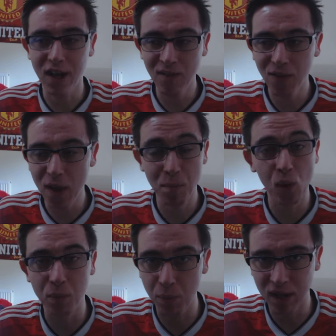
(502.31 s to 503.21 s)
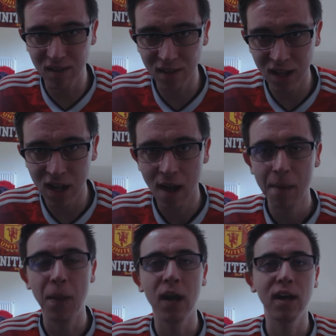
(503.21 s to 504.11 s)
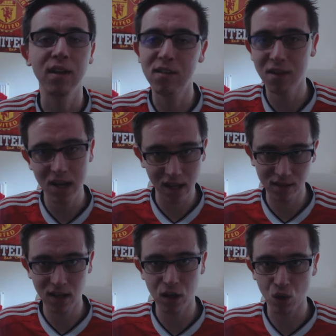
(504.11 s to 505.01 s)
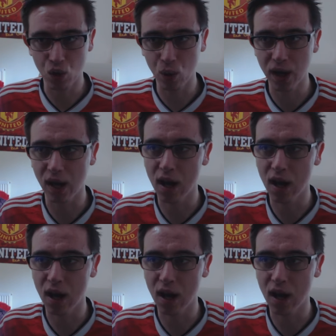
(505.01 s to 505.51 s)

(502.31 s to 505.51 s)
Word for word: If they put bids in, then I can see Coutinho going.